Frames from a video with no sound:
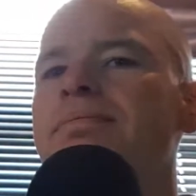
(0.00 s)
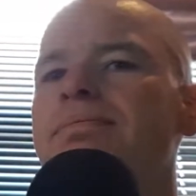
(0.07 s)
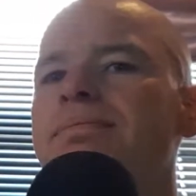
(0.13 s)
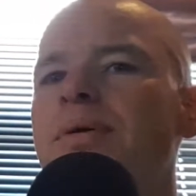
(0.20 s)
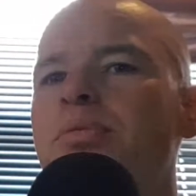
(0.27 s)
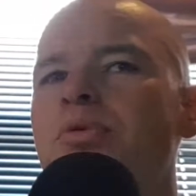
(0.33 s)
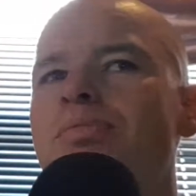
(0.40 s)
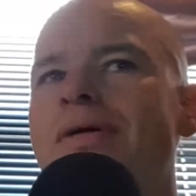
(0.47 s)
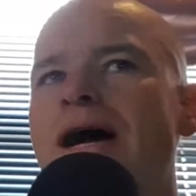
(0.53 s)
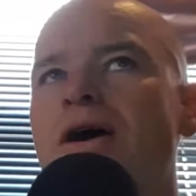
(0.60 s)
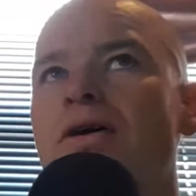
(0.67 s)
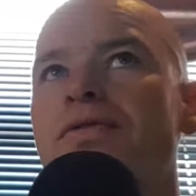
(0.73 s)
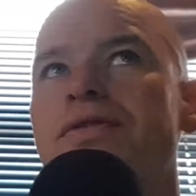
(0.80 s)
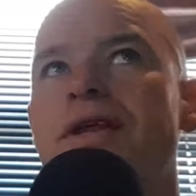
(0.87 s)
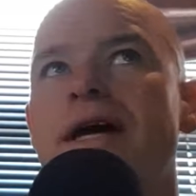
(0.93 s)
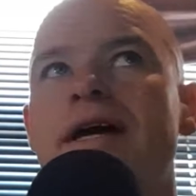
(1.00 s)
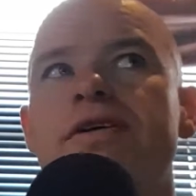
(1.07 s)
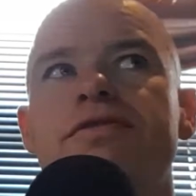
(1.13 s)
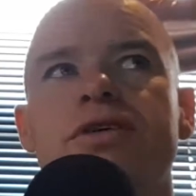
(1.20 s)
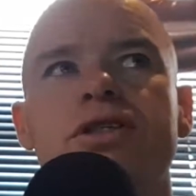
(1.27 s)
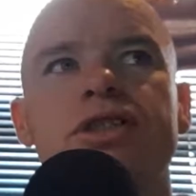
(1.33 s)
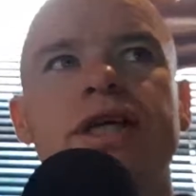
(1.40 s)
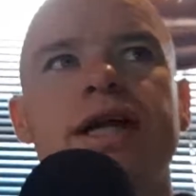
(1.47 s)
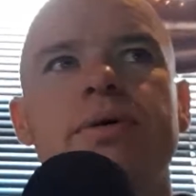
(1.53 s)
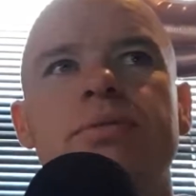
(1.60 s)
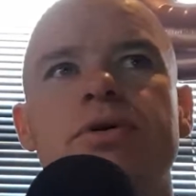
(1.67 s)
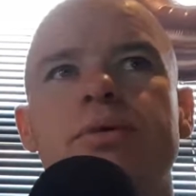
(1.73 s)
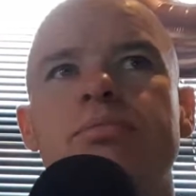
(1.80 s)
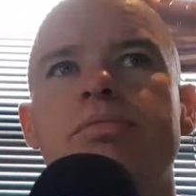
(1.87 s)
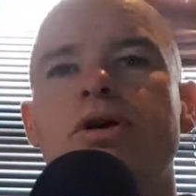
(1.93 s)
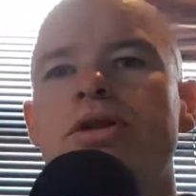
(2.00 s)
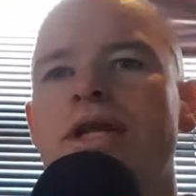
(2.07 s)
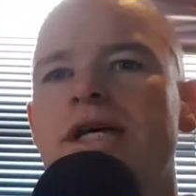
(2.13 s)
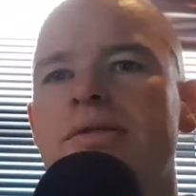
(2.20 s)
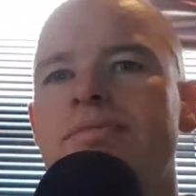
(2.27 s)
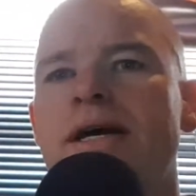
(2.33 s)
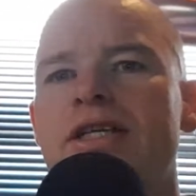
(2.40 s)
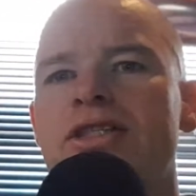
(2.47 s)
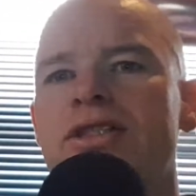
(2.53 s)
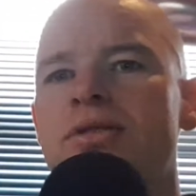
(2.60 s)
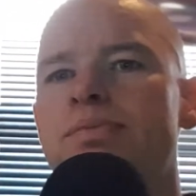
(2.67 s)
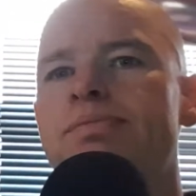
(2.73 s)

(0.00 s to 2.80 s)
People back off that effort because they don't want to burn those matches.